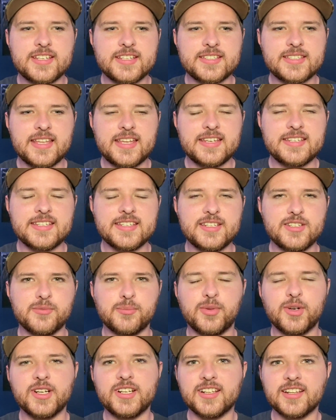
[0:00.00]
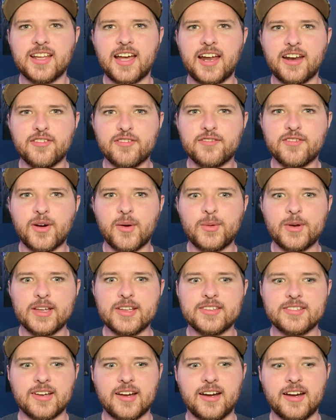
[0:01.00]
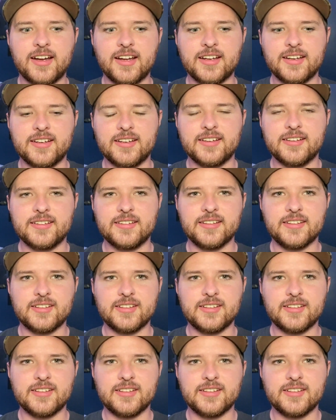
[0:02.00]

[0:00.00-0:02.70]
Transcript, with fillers: because they didn't put a lot of focus on